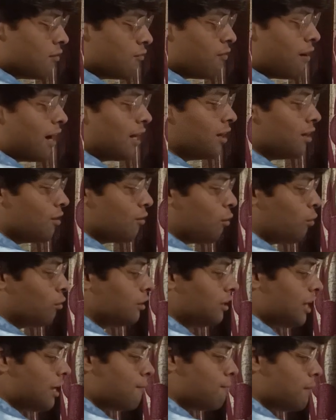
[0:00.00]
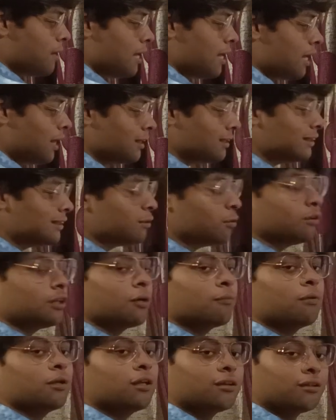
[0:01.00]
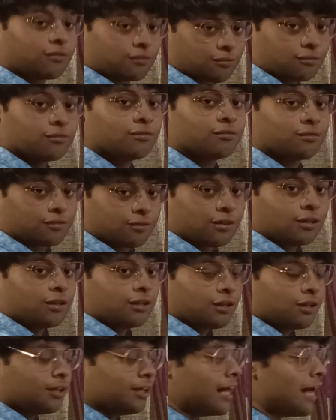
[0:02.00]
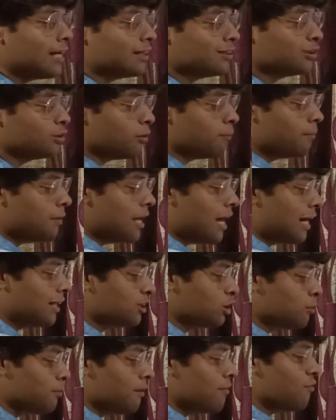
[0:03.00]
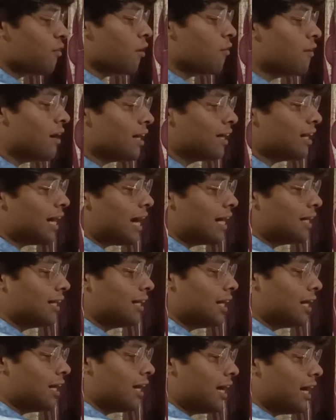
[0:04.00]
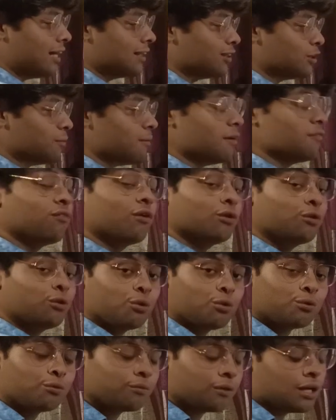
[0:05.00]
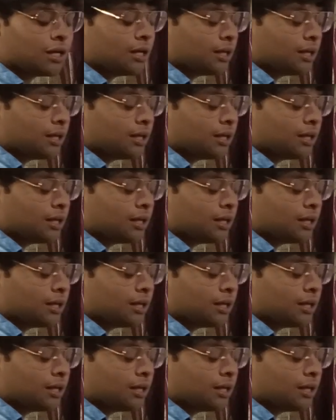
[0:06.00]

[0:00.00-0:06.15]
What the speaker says: 1, only B is suitable, right? So B has to be for 1 and A has to be for 2.